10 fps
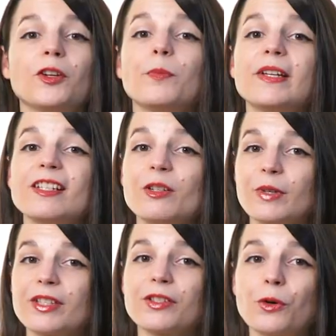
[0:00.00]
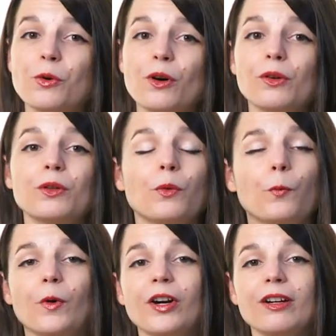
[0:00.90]
You're busy with school,
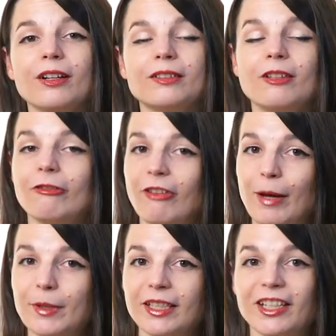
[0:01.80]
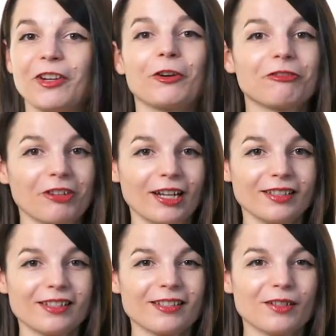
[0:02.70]
work, family, or
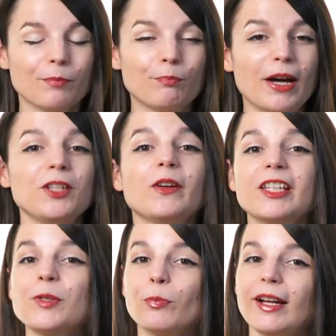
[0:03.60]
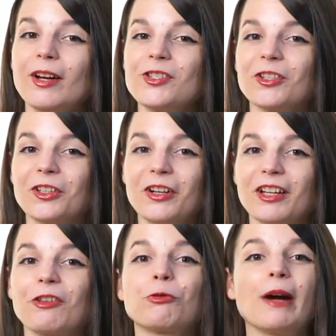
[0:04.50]
friends. But you can spread out your
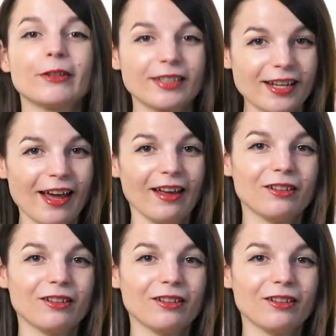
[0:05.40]
learning throughout the day.